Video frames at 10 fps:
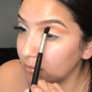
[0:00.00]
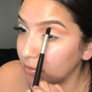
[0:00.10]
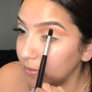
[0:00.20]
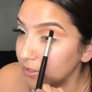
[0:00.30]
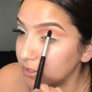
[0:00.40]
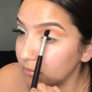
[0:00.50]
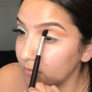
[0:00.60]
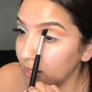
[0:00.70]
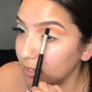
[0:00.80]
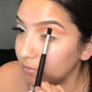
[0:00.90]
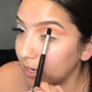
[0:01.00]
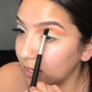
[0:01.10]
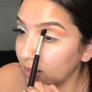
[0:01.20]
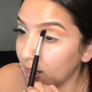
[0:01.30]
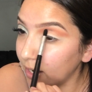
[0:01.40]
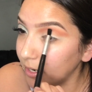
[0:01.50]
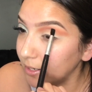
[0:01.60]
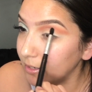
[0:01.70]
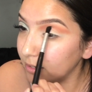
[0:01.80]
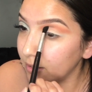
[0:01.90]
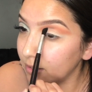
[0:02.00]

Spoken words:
I'm going to make my line.